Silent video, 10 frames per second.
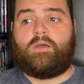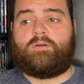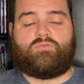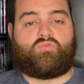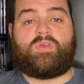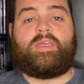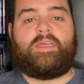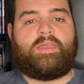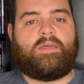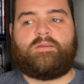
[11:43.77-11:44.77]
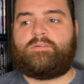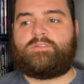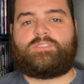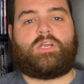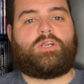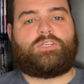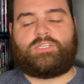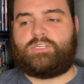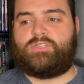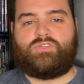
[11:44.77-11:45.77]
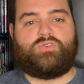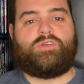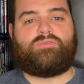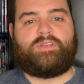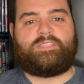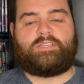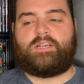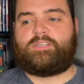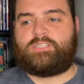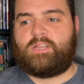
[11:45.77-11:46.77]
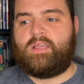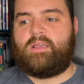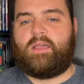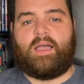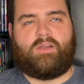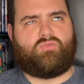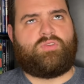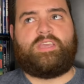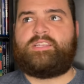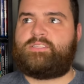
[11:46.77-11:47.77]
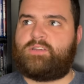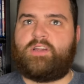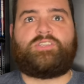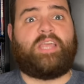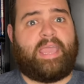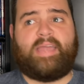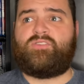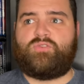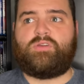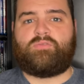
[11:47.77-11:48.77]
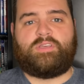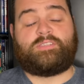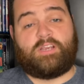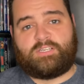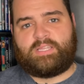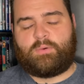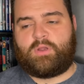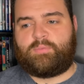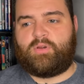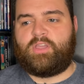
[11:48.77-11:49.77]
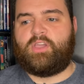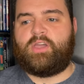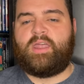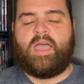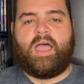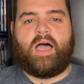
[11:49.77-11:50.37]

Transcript: read, search, do your research, read, search, and do your research. That worked pretty good.